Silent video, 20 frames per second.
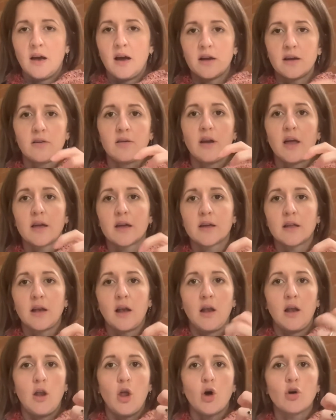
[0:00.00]
I got like
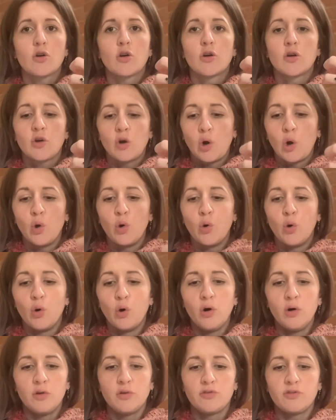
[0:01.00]
lock
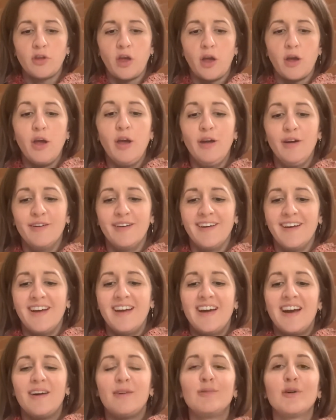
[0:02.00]
claw, so
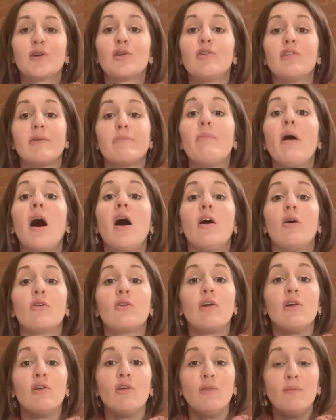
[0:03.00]
I would call it pearl
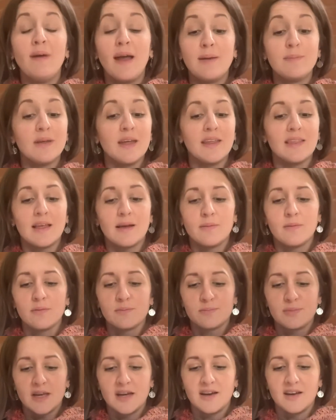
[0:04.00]
claw maybe. That would
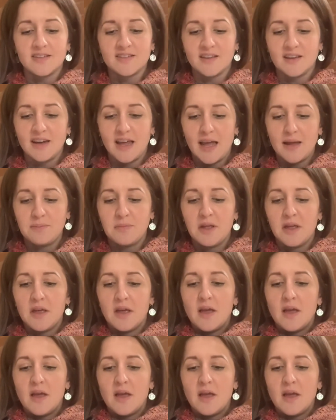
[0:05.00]
be a nicer name.